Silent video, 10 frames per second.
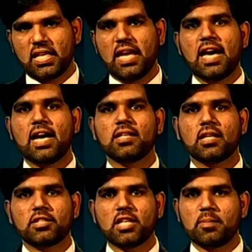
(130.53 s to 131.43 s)
and
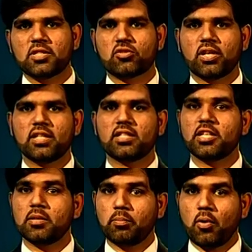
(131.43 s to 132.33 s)
demonstrate their
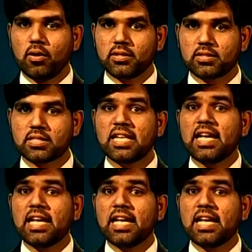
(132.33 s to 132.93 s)
importance